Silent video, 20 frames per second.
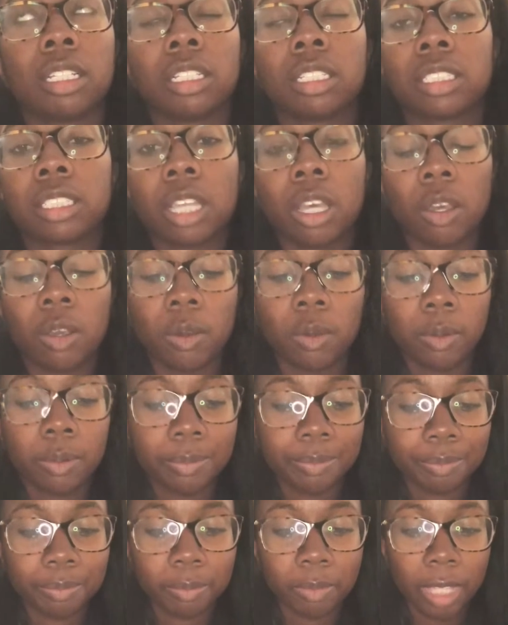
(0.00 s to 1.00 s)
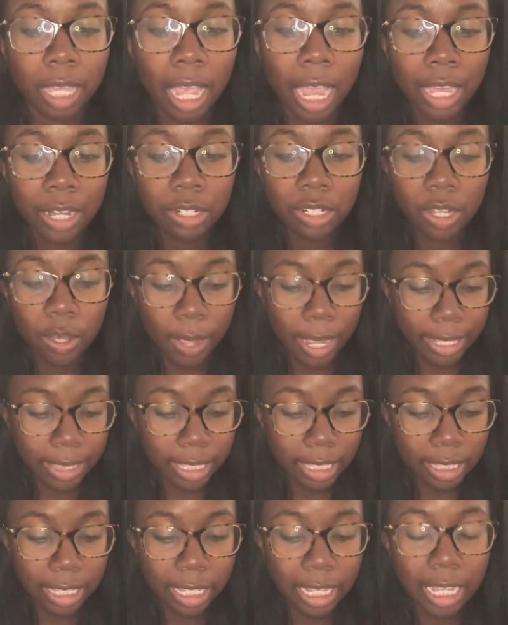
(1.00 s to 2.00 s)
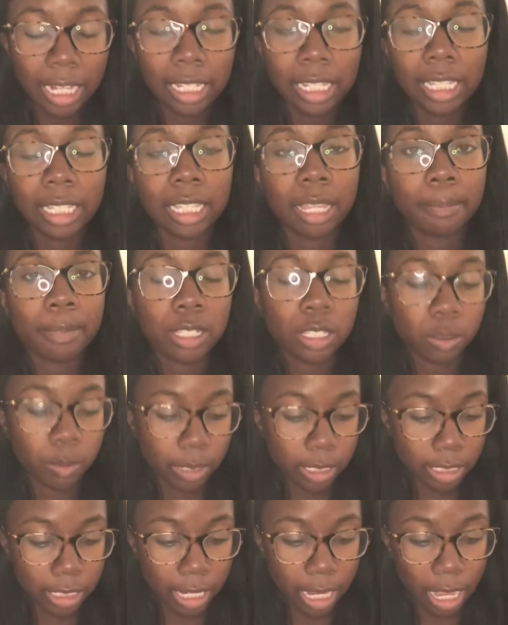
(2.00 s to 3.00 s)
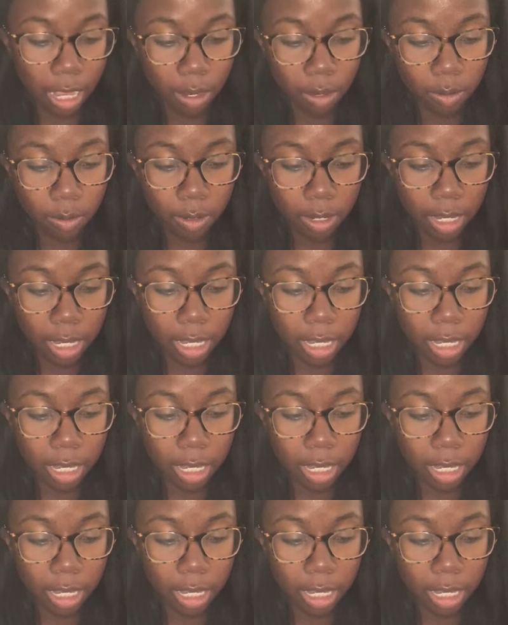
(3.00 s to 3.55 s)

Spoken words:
So I don't know. I think they kind of like lemon squeezed it out.